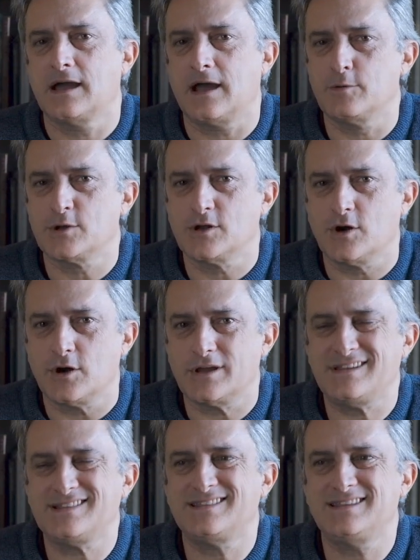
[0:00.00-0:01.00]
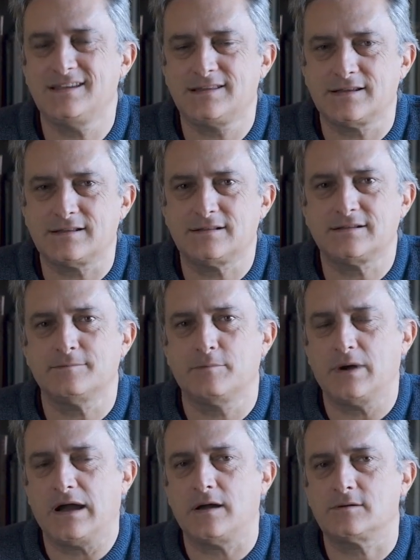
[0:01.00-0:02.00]
I will go in detail
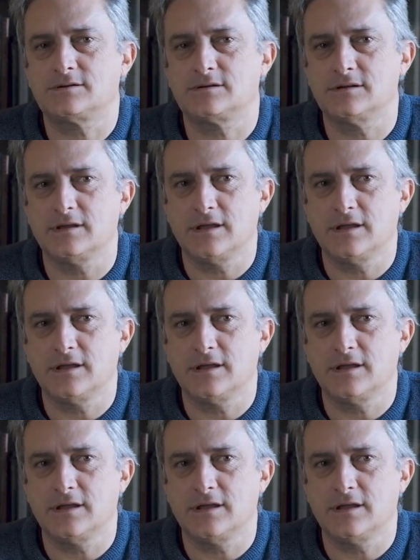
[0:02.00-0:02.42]
about